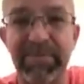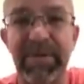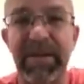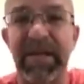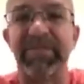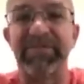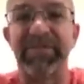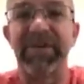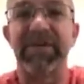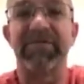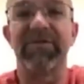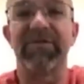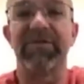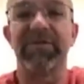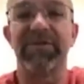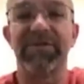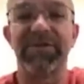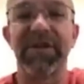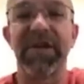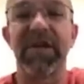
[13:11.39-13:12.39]
but I've
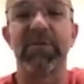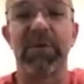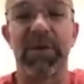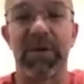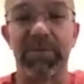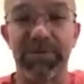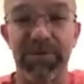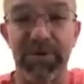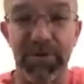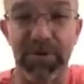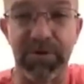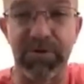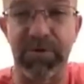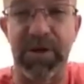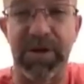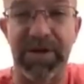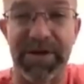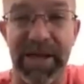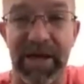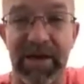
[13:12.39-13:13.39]
never done what I'm doing
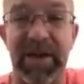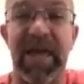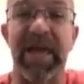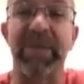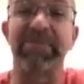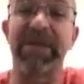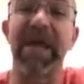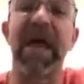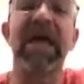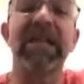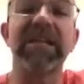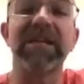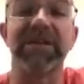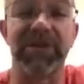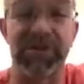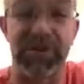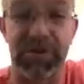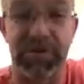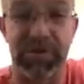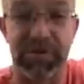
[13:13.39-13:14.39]
right now. And I'm telling
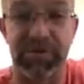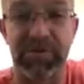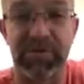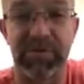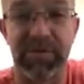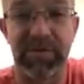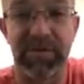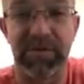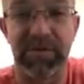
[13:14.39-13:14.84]
you